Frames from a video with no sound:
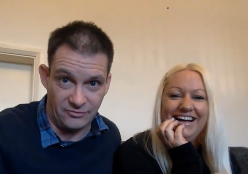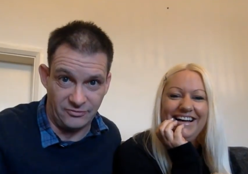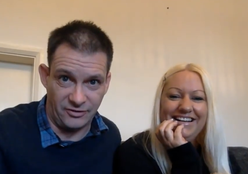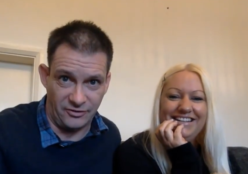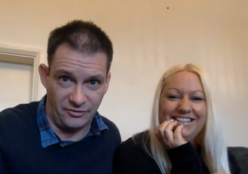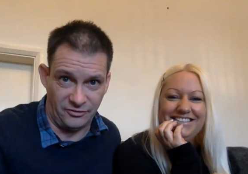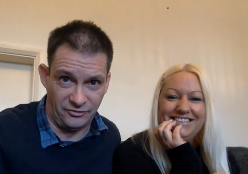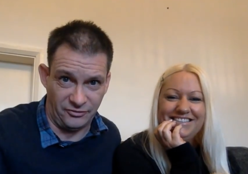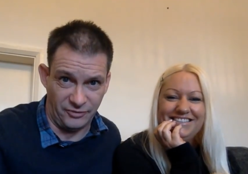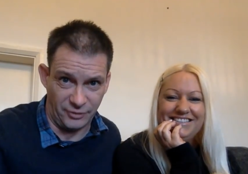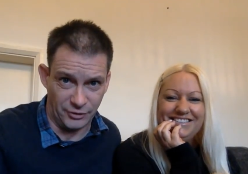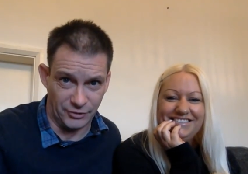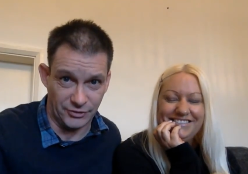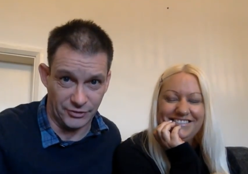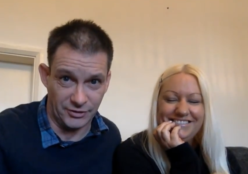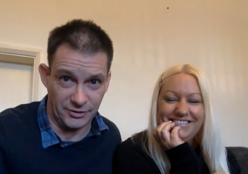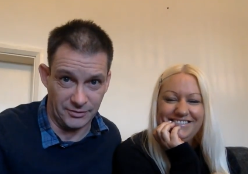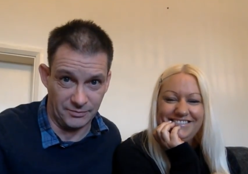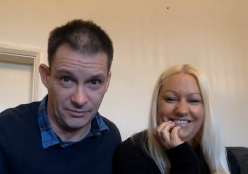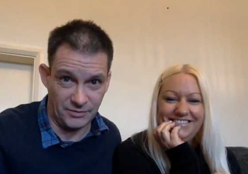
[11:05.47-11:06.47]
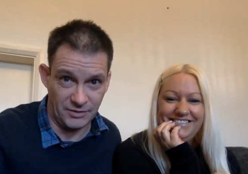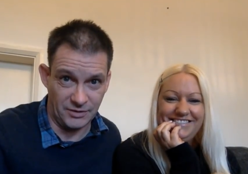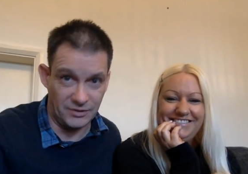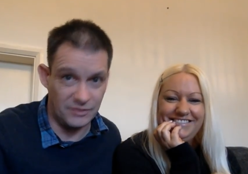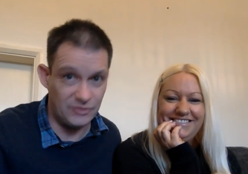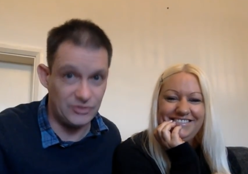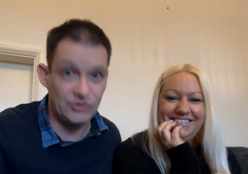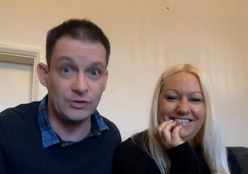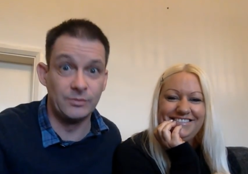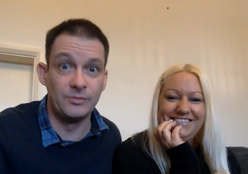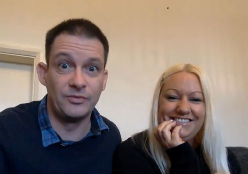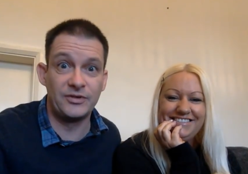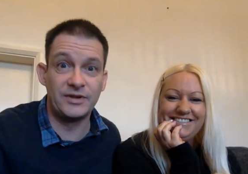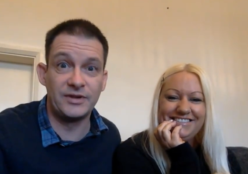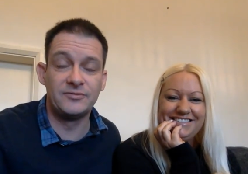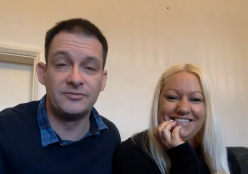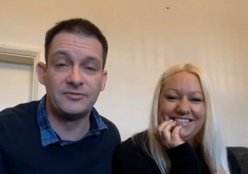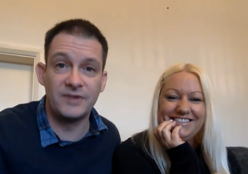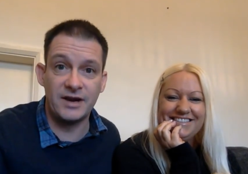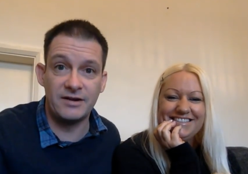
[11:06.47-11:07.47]
Speaker 1: for fun, there's
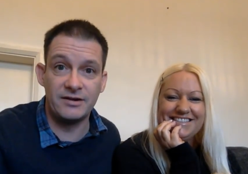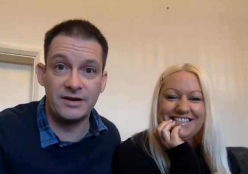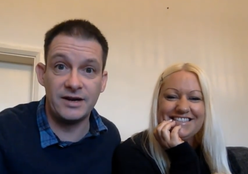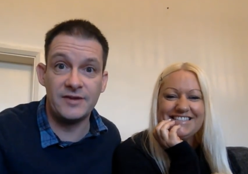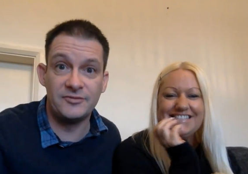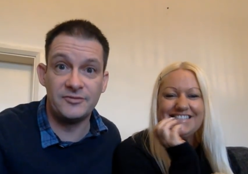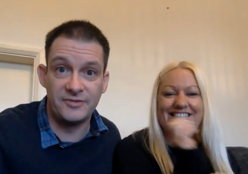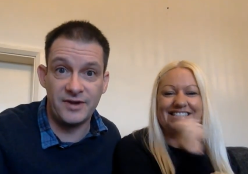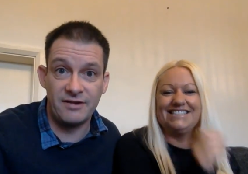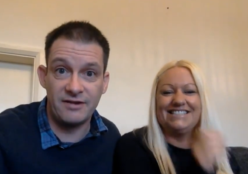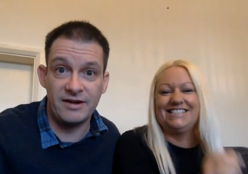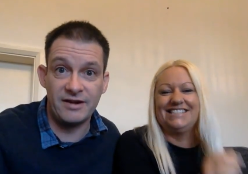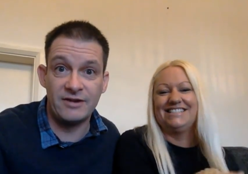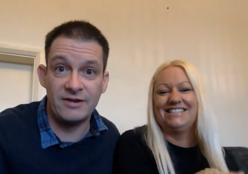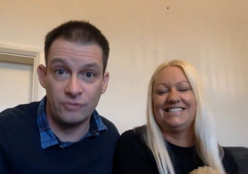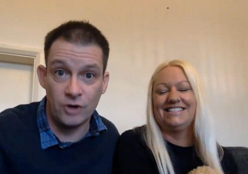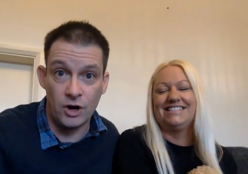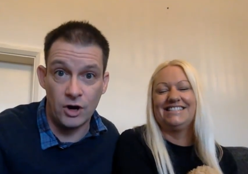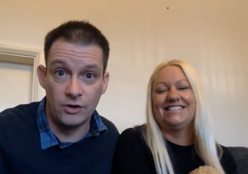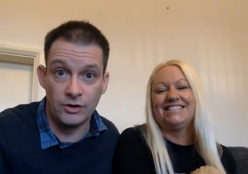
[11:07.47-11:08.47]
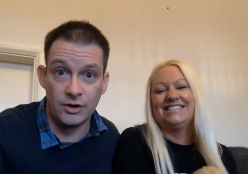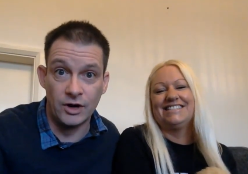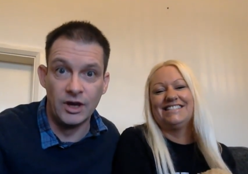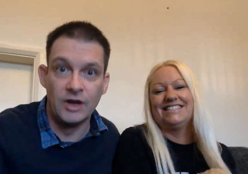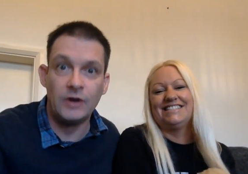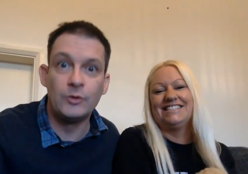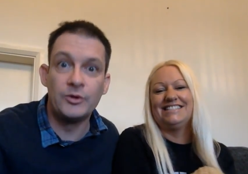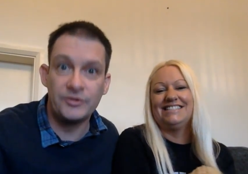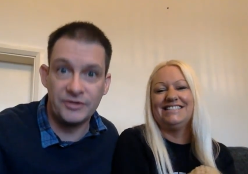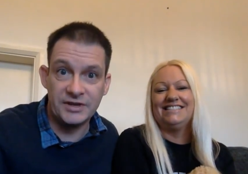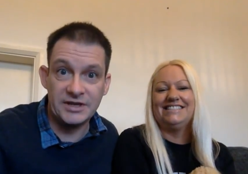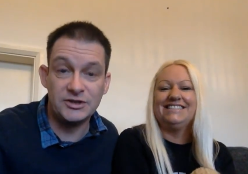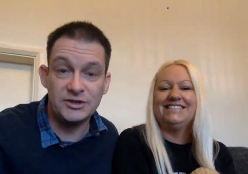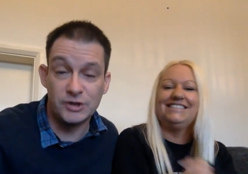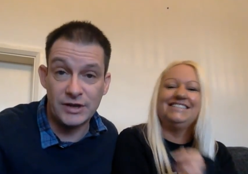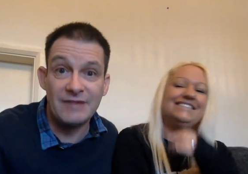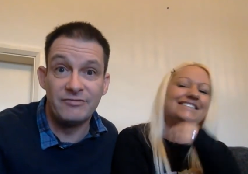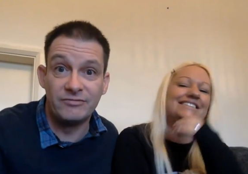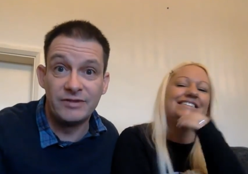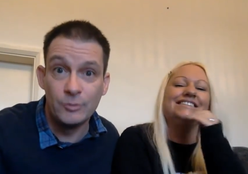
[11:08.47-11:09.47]
something very, very wrong with
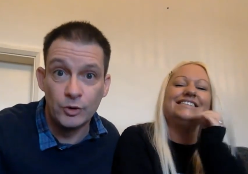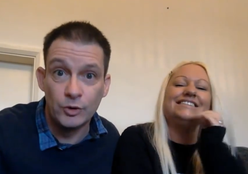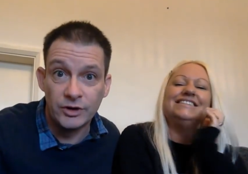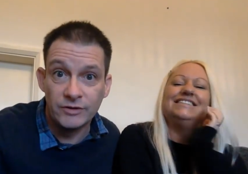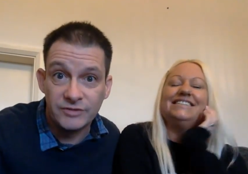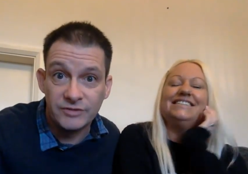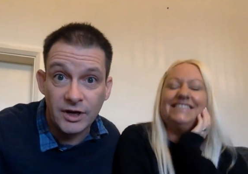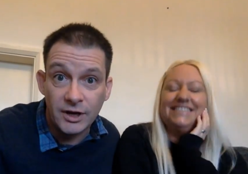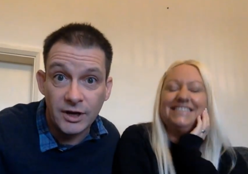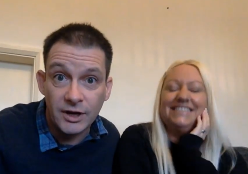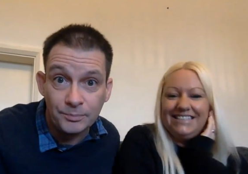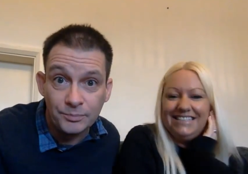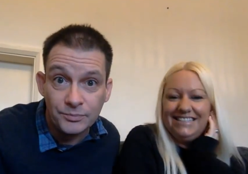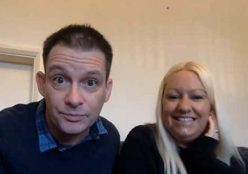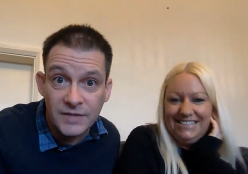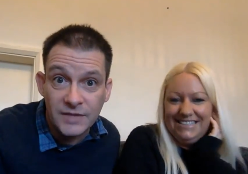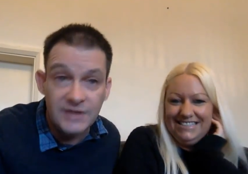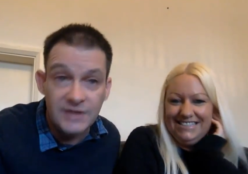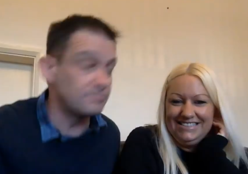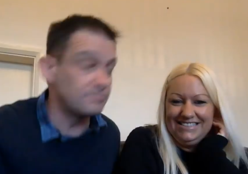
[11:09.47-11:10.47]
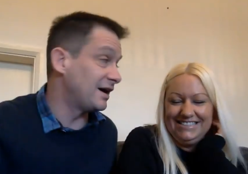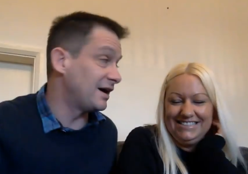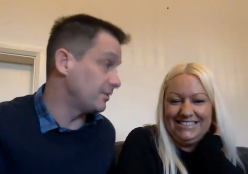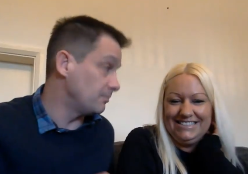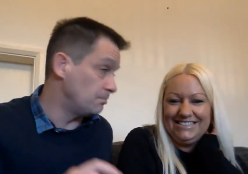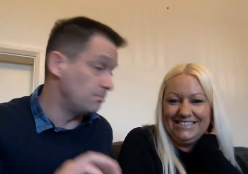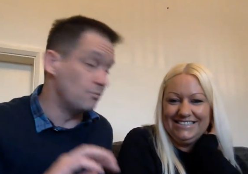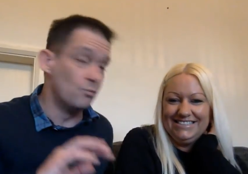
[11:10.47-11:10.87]
each and every one of you. It's my